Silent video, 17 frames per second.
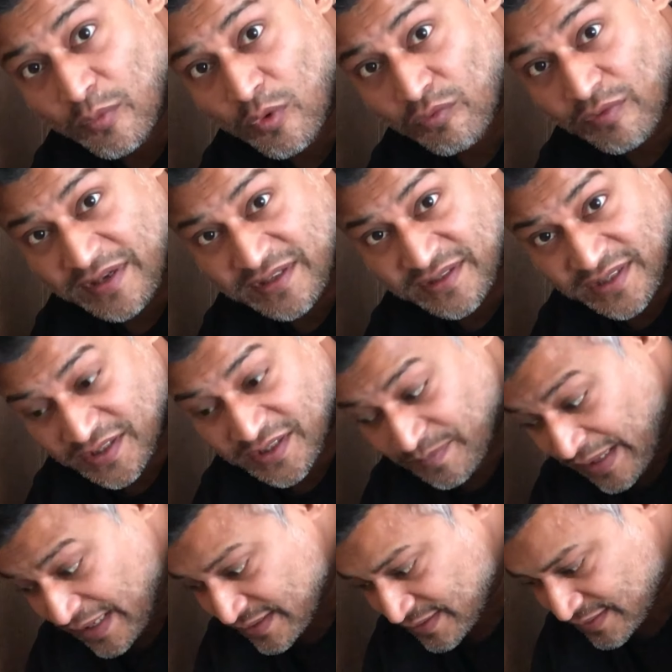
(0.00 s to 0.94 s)
more resinous
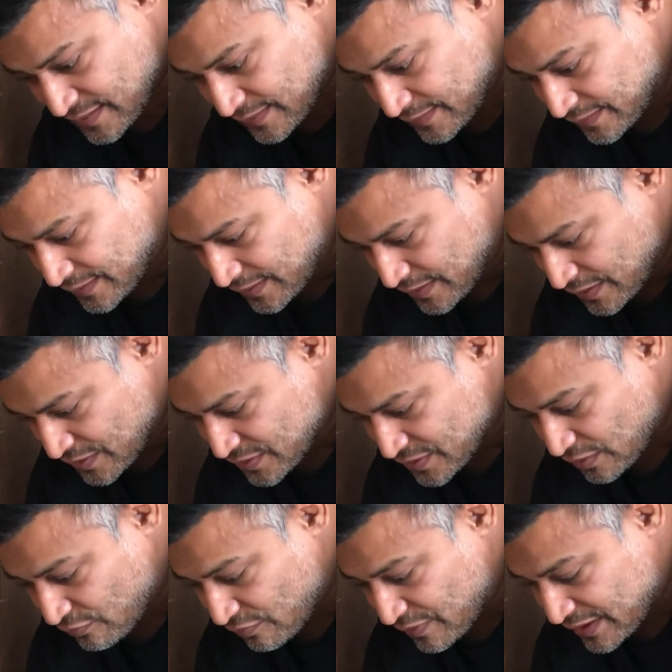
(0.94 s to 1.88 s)
bits. So
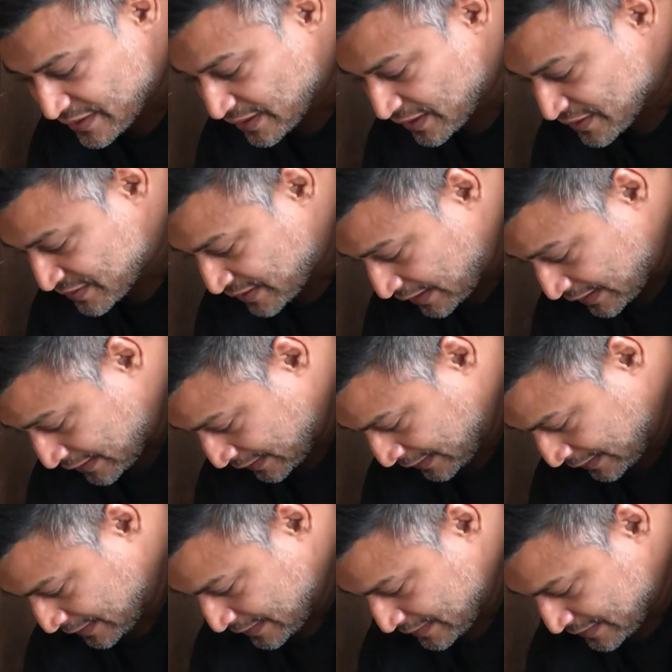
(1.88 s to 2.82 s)
it really does take
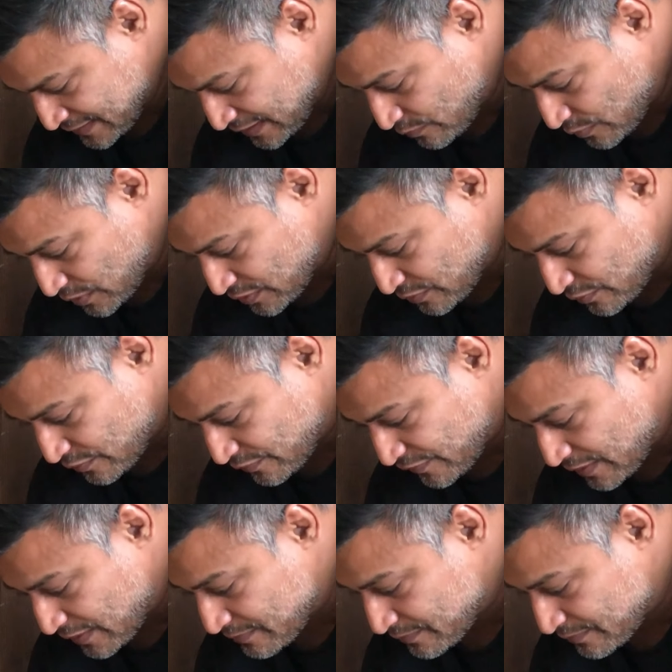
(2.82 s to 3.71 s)
someone with